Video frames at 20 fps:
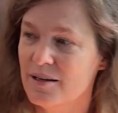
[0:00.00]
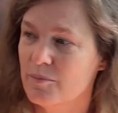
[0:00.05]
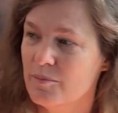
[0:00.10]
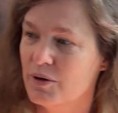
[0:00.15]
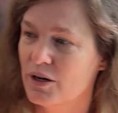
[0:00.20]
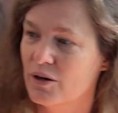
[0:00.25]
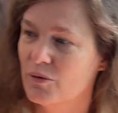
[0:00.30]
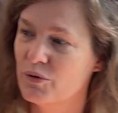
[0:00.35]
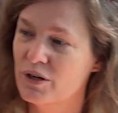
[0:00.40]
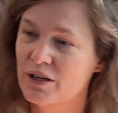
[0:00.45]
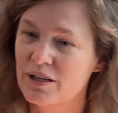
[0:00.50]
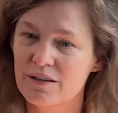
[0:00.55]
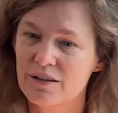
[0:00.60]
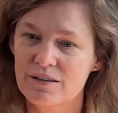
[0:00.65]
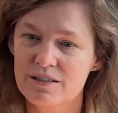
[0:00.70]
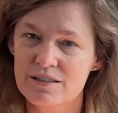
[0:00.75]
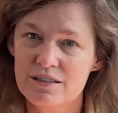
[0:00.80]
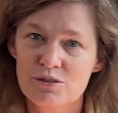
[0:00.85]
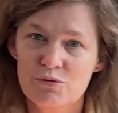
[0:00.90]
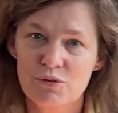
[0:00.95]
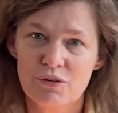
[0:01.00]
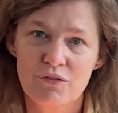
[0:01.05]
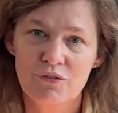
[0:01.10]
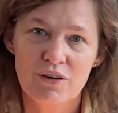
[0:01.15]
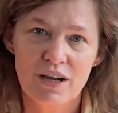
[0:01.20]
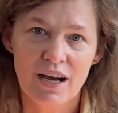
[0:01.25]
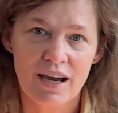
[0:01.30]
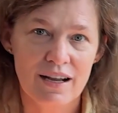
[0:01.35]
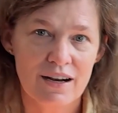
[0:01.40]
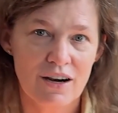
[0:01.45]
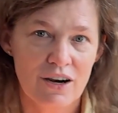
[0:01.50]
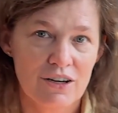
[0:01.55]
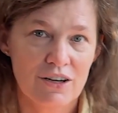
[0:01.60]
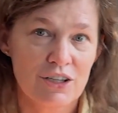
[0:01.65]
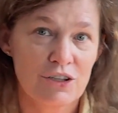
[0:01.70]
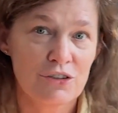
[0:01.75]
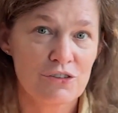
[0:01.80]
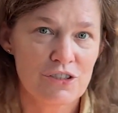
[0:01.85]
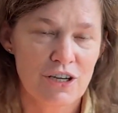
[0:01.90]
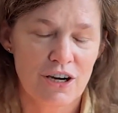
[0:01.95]
but since we've got our
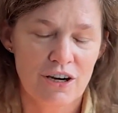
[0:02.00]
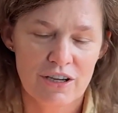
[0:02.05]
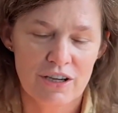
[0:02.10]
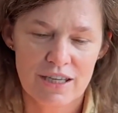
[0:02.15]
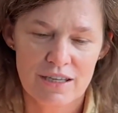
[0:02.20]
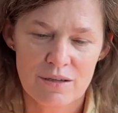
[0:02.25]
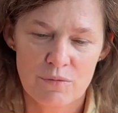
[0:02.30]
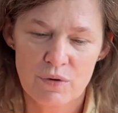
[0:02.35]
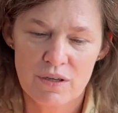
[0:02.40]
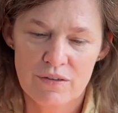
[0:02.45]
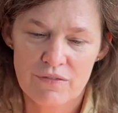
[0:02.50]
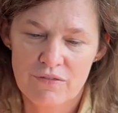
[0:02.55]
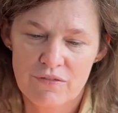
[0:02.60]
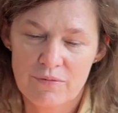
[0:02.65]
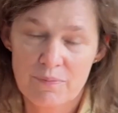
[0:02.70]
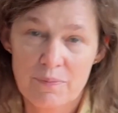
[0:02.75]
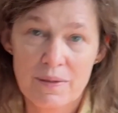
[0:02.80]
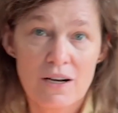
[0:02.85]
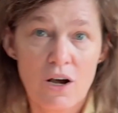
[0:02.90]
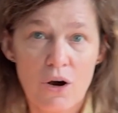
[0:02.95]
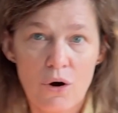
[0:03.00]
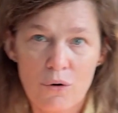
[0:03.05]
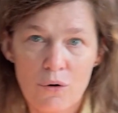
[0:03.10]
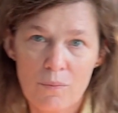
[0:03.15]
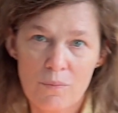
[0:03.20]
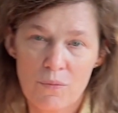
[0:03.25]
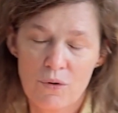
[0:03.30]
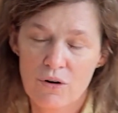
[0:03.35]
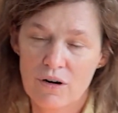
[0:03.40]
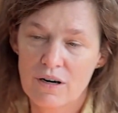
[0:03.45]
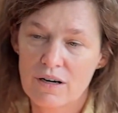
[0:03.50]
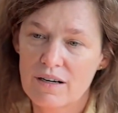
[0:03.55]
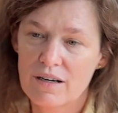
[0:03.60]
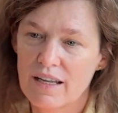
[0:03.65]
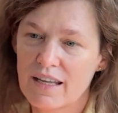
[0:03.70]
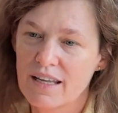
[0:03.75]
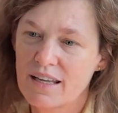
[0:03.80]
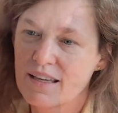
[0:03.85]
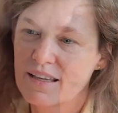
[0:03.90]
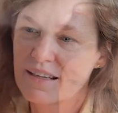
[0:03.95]
little doggy, we've been home more,
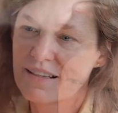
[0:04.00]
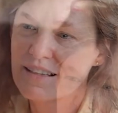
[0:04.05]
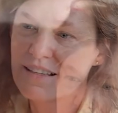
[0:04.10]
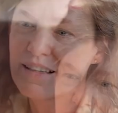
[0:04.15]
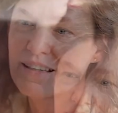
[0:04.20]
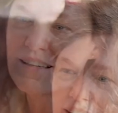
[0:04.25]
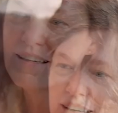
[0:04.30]
and